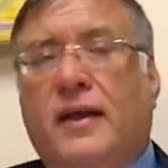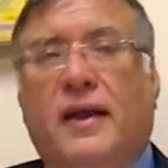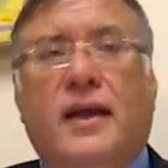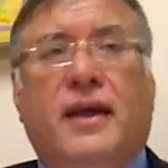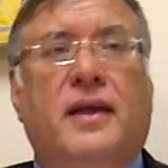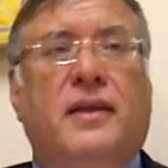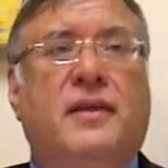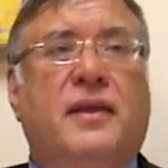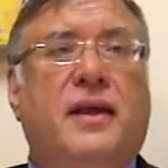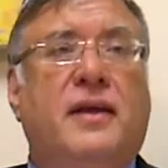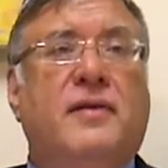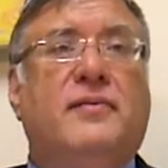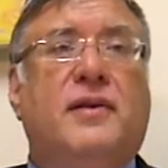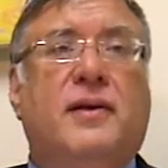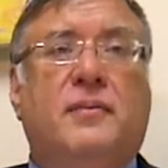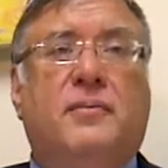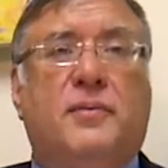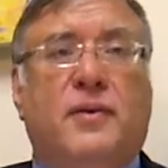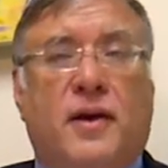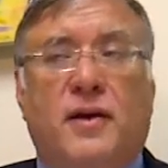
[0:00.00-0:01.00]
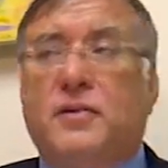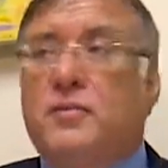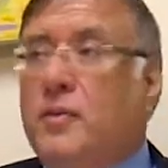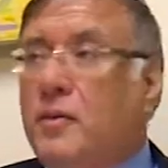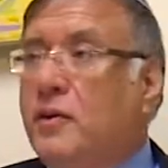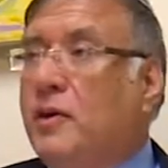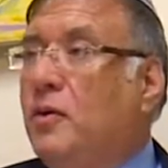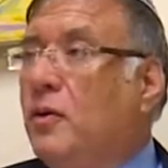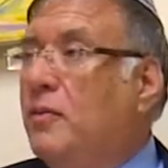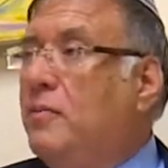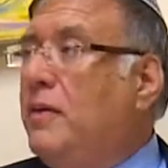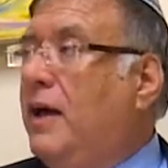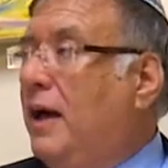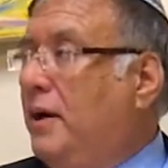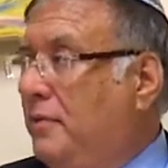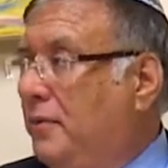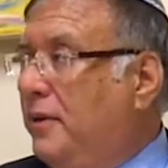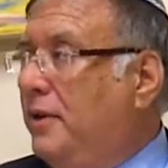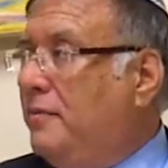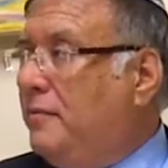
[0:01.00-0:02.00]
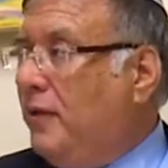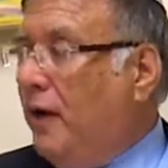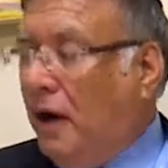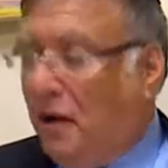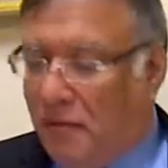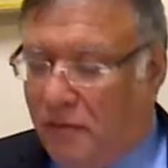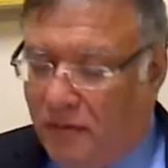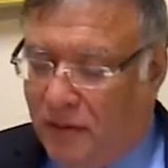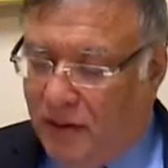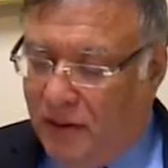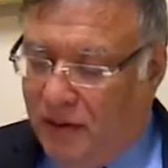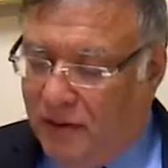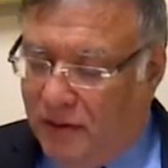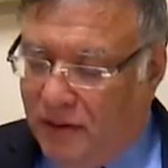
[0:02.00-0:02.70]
in the evening prayer, what we call Ma'ariv or Arvit,